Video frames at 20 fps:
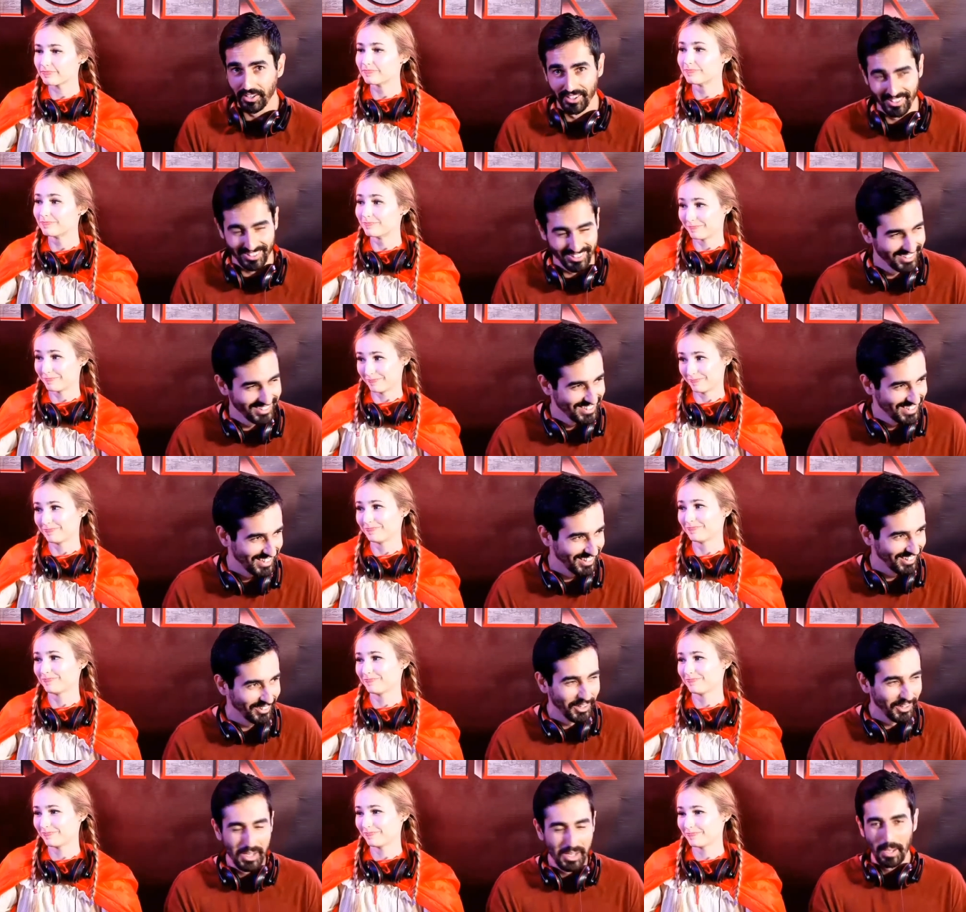Speaker 1: Mm-hmm.
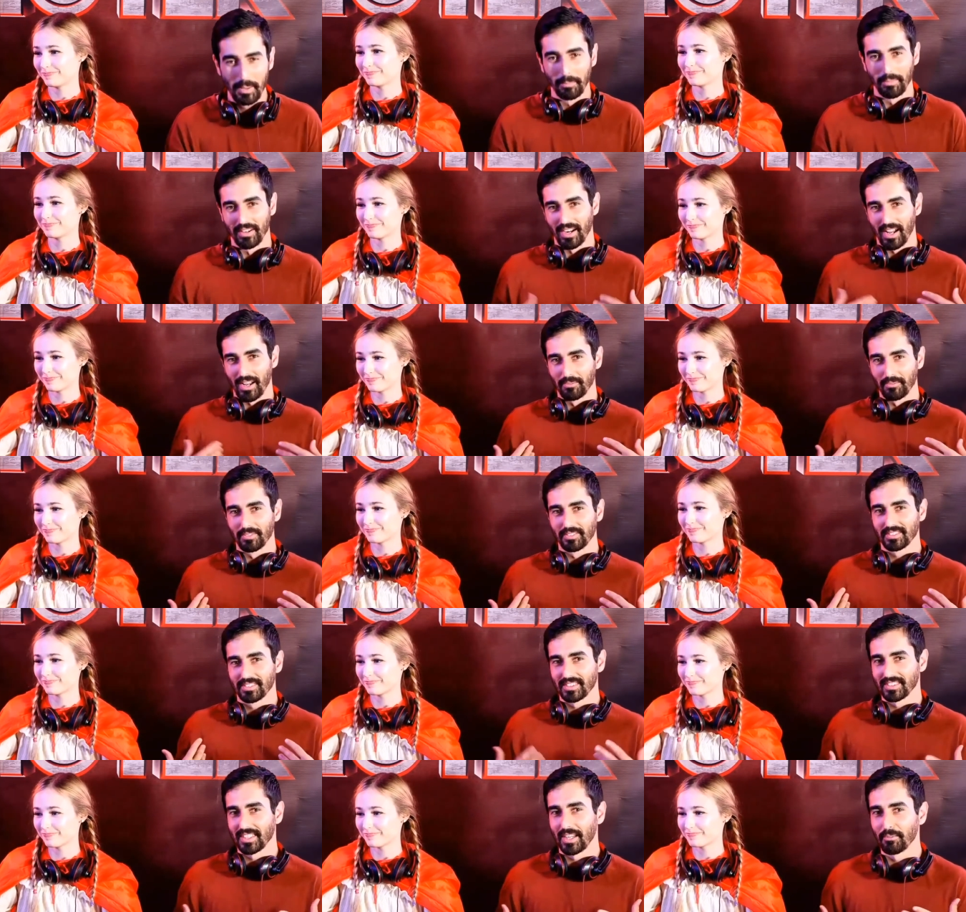so, but I'm the
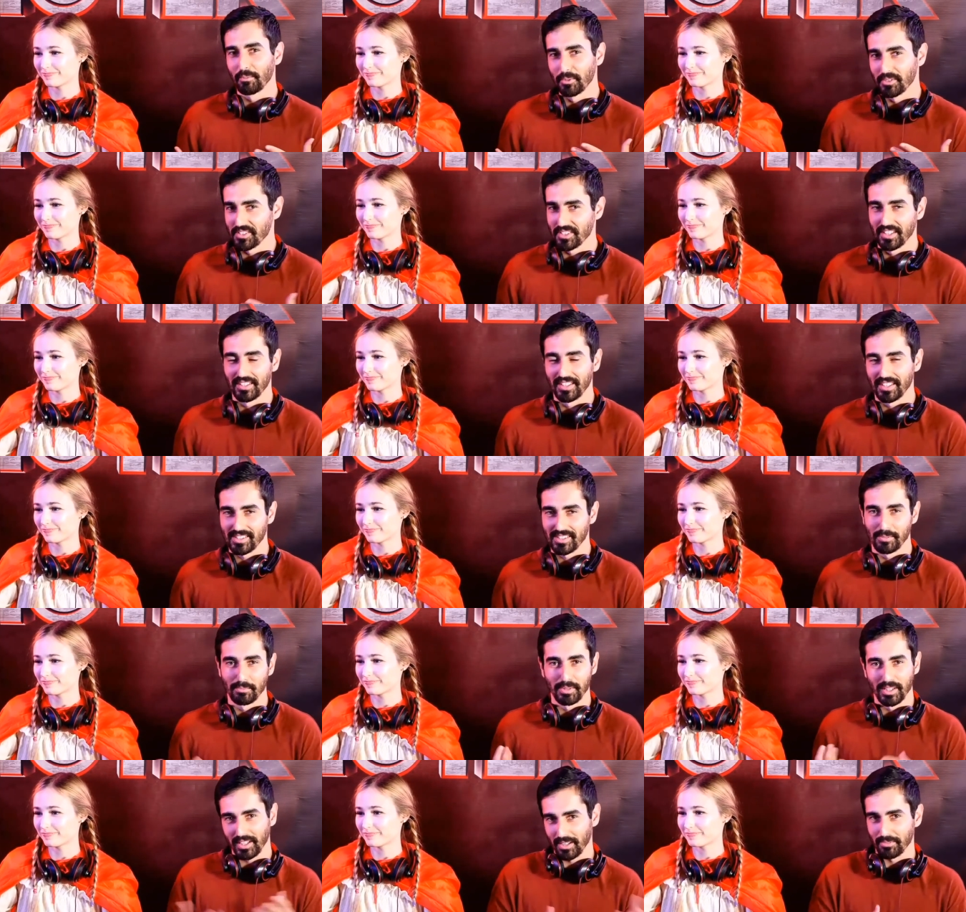type of person that likes to pick
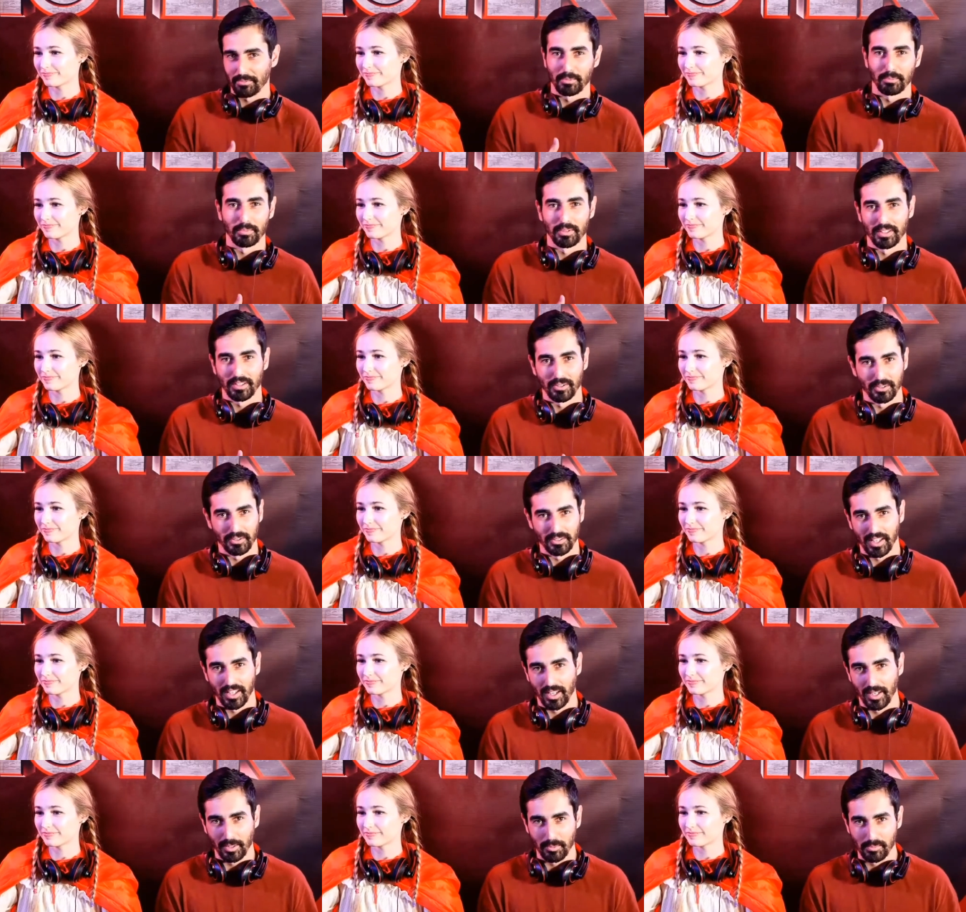up and play old
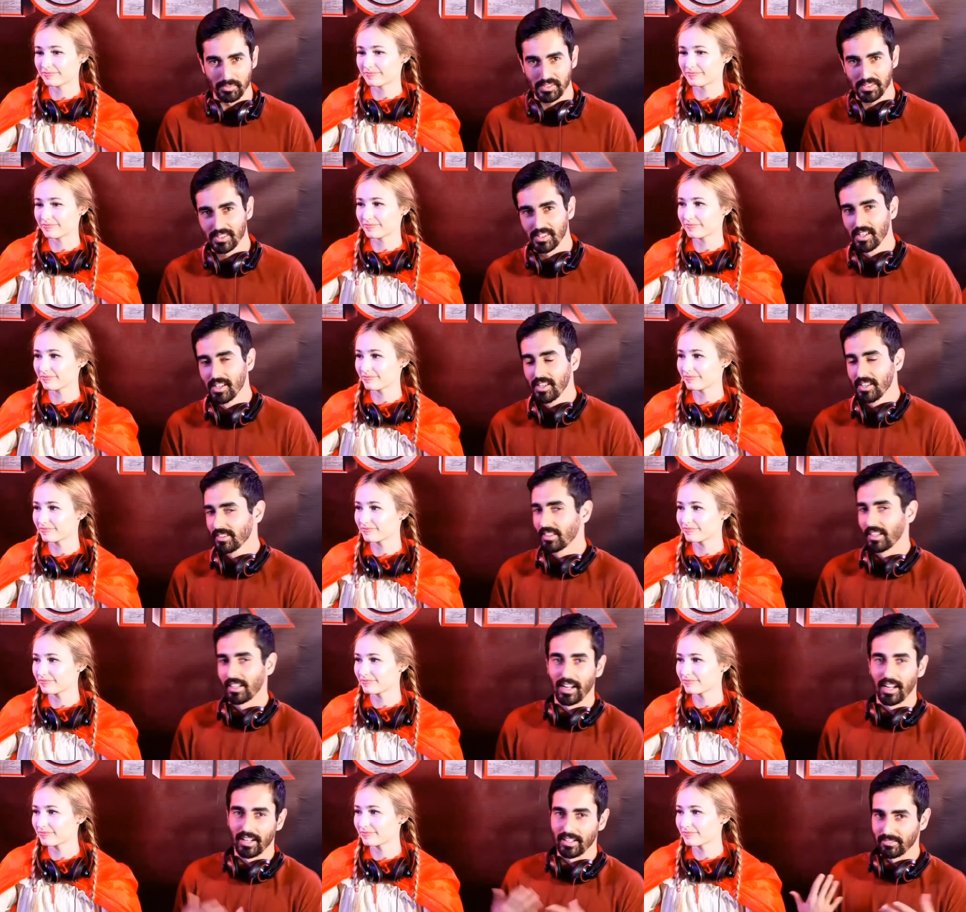games that
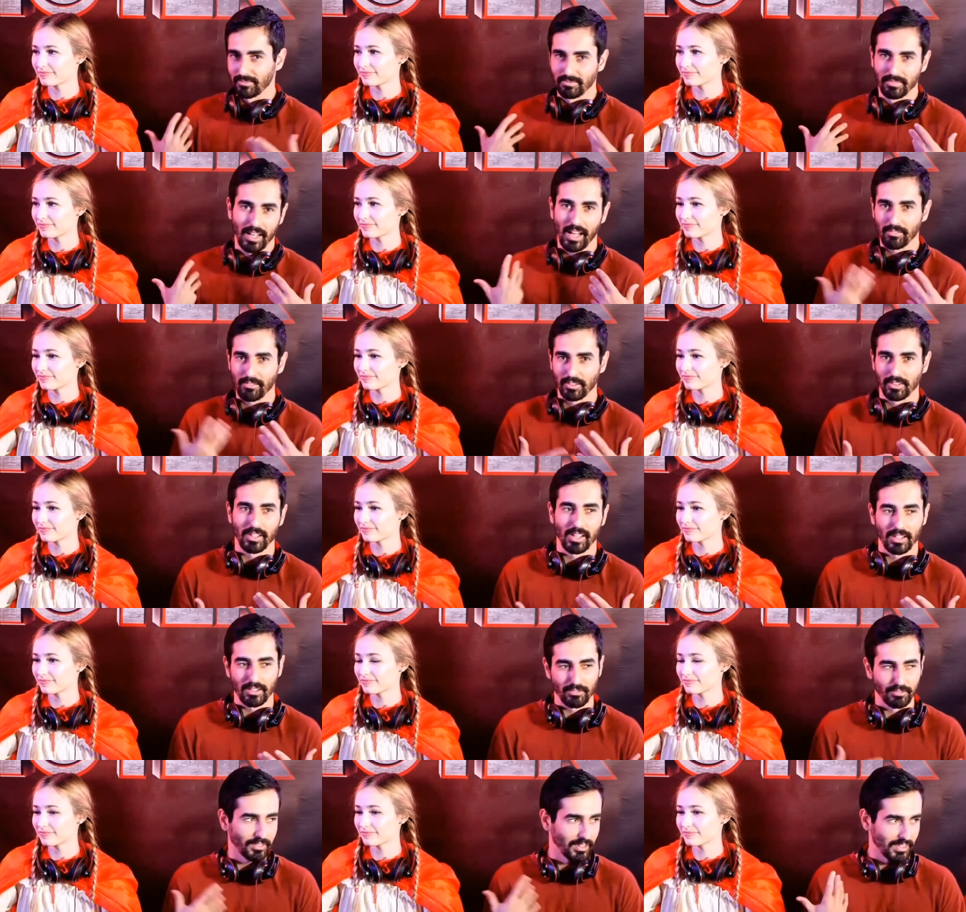I have a lot of
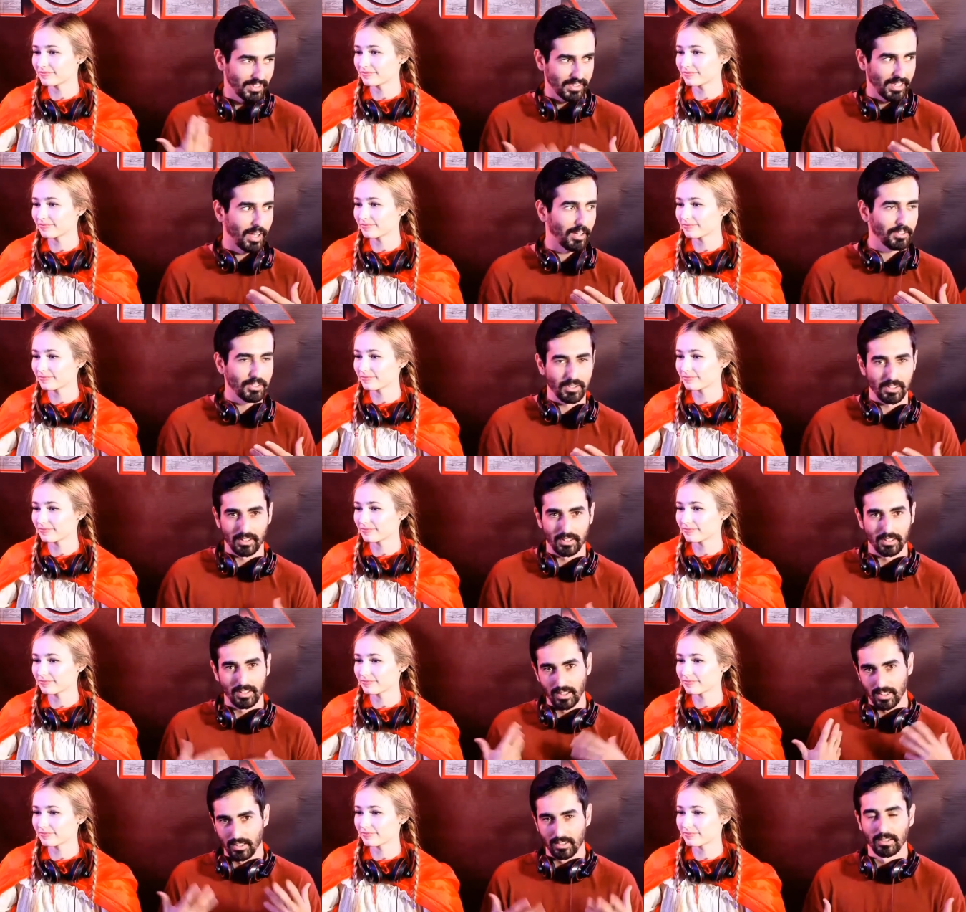nostalgia
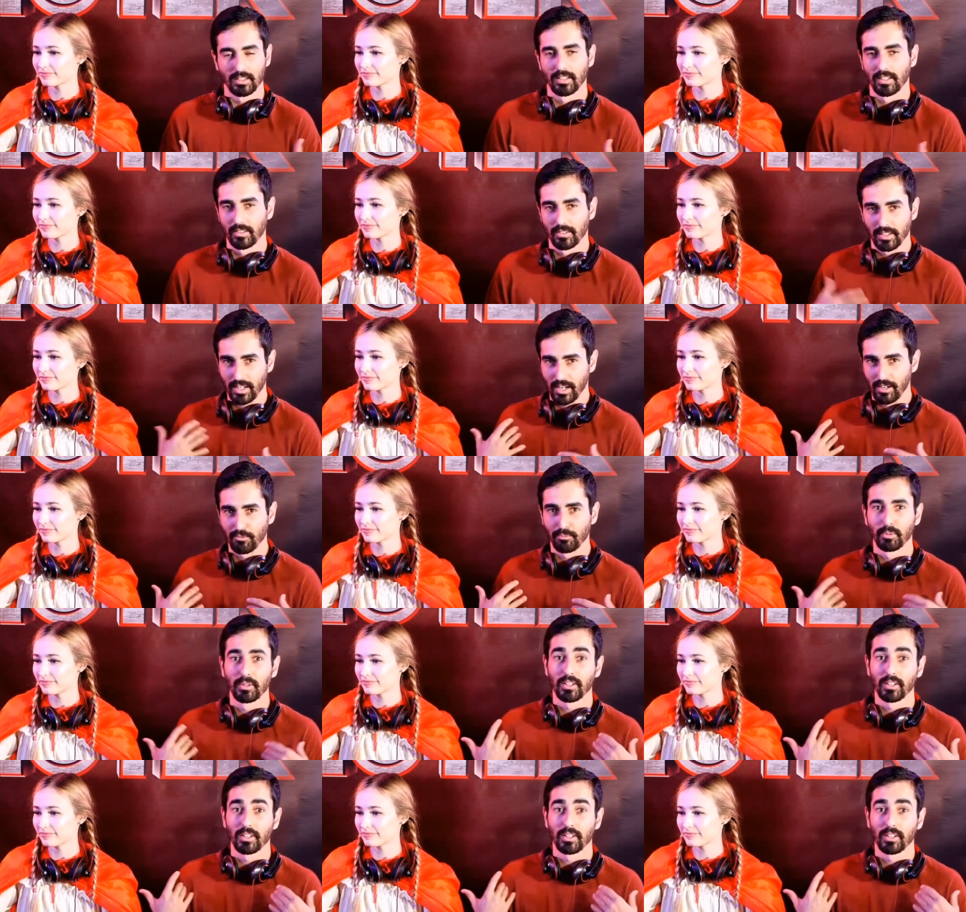in, you know, that I've put a